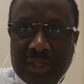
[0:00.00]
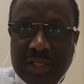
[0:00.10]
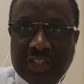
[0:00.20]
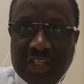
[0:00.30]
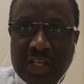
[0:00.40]

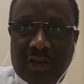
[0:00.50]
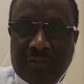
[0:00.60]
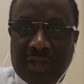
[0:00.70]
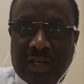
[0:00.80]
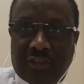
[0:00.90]
is
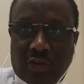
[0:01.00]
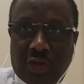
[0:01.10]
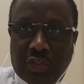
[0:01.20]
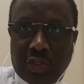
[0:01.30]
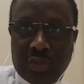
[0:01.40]
enough a
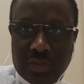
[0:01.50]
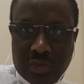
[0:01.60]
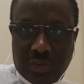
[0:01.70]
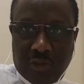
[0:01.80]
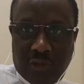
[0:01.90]
result
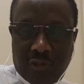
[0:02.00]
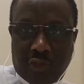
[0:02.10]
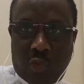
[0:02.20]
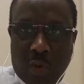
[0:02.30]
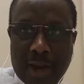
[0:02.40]

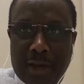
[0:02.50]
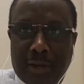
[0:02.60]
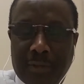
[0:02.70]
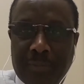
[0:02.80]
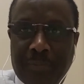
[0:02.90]
for
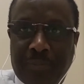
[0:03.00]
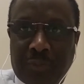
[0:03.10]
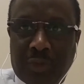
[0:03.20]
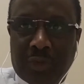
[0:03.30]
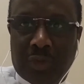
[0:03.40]
one
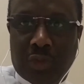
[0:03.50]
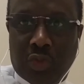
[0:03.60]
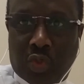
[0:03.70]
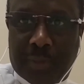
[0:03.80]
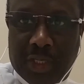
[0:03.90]

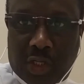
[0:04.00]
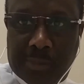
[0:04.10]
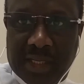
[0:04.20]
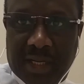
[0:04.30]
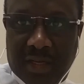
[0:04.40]
to be
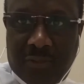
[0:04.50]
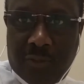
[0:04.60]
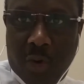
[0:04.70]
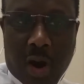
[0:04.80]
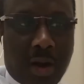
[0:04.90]
commended
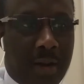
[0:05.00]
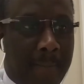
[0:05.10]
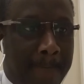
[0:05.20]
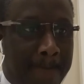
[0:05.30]
for.